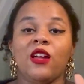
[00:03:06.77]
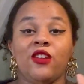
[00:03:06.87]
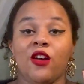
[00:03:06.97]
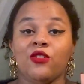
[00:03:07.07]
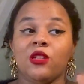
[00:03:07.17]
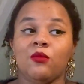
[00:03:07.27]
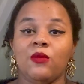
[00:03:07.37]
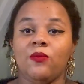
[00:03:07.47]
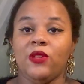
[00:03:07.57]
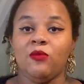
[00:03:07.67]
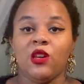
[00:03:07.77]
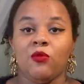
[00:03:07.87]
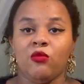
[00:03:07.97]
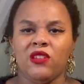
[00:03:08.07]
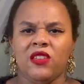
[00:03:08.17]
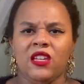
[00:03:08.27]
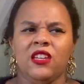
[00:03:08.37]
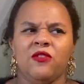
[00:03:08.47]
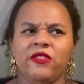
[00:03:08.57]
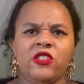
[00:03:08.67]
I know some people are probably
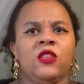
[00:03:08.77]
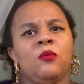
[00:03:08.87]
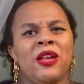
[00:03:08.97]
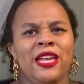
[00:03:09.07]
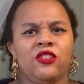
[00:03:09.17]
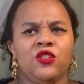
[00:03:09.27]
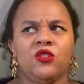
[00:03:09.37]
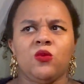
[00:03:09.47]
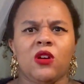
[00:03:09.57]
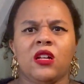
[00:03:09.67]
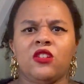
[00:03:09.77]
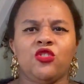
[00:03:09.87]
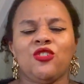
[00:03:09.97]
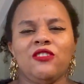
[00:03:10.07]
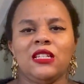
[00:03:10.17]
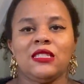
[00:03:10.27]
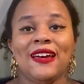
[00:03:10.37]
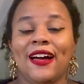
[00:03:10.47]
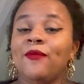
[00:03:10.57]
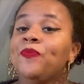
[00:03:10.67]
thinking 53 pages, what kind of story is
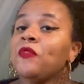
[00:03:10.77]
that?